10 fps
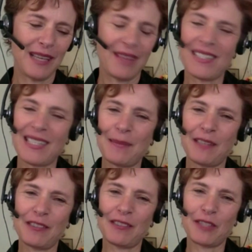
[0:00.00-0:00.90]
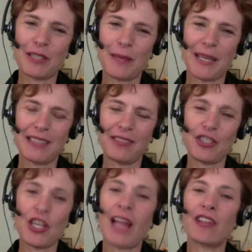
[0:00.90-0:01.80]
have the same level of respect. If you
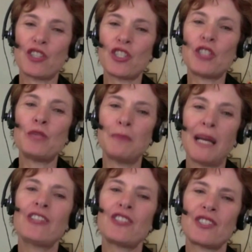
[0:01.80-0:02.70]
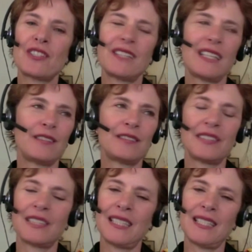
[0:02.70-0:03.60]
challenge too much, they don't
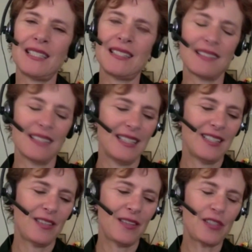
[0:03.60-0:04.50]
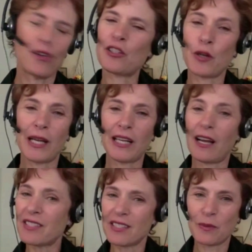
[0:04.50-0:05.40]
feel at ease. So these are all
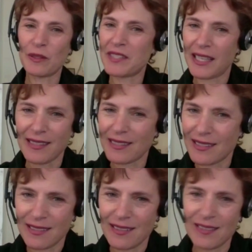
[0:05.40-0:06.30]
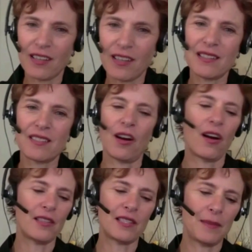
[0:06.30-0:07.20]
trade-offs. As we've said, it's
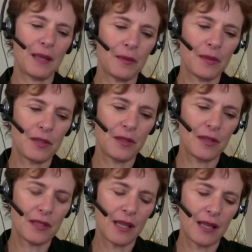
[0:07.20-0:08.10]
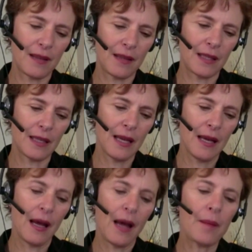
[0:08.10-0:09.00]
art to be able to do this kind of thing.
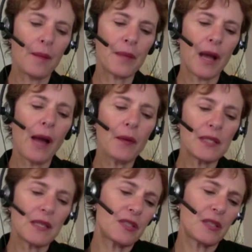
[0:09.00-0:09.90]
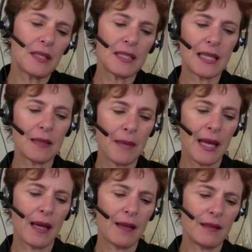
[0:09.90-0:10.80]
I would say if somebody's getting
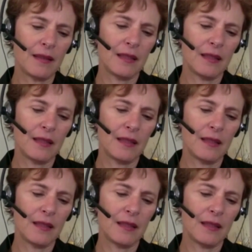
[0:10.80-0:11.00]
mad,